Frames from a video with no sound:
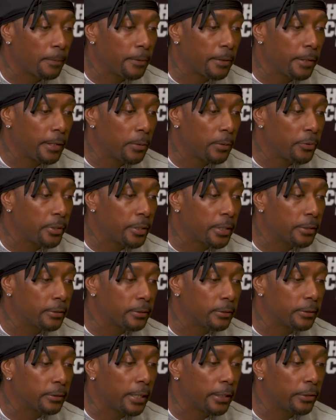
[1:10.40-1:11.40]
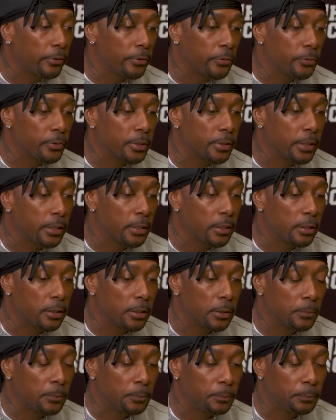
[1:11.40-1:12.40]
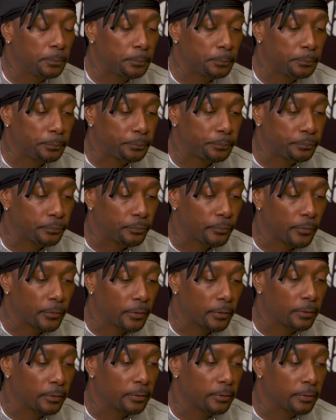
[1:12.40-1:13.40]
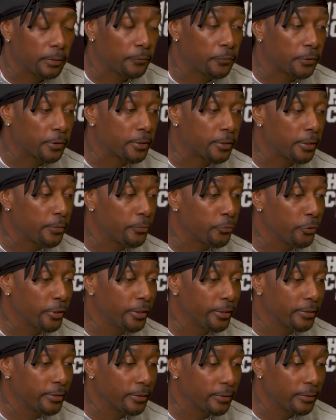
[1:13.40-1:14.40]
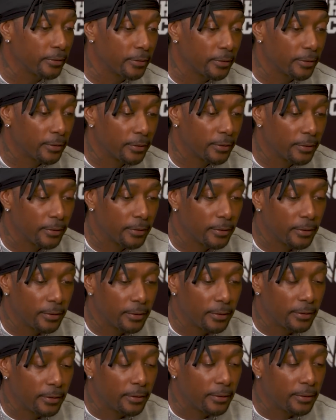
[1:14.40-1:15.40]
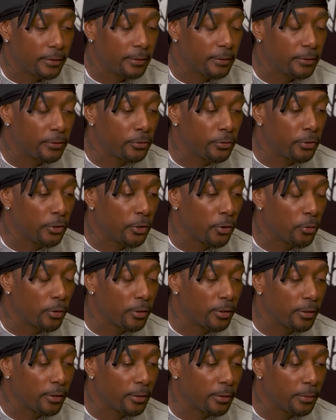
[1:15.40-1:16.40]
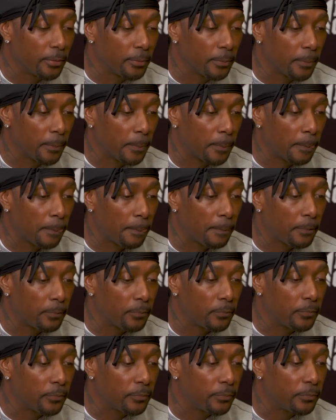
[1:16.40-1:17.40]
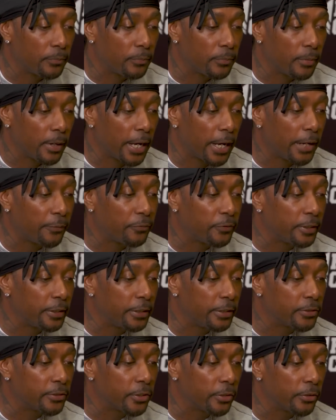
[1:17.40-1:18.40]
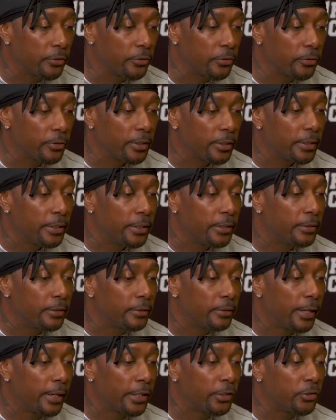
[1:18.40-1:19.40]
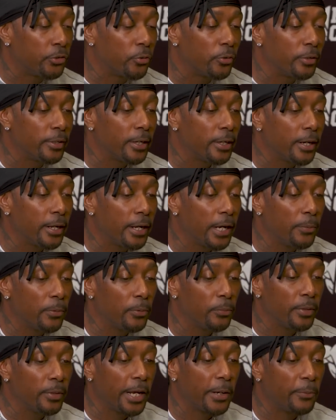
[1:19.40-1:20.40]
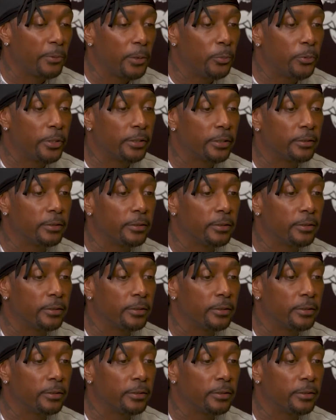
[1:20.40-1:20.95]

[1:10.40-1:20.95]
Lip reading: Yeah, because like, you know what I'm saying? For some reason, you know, after Eternal, like during that album, like we would,